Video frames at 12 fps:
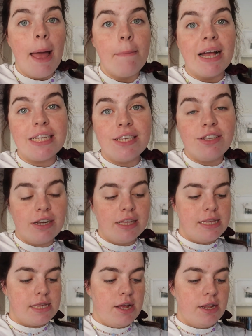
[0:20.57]
I'm actually
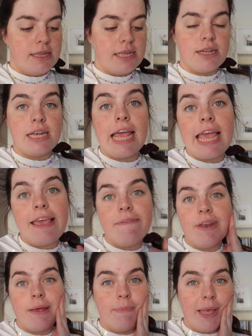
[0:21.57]
starting this on Sunday
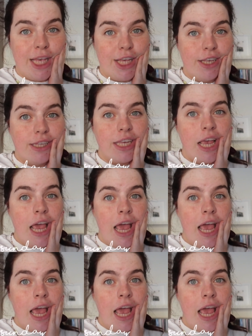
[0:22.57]
evening because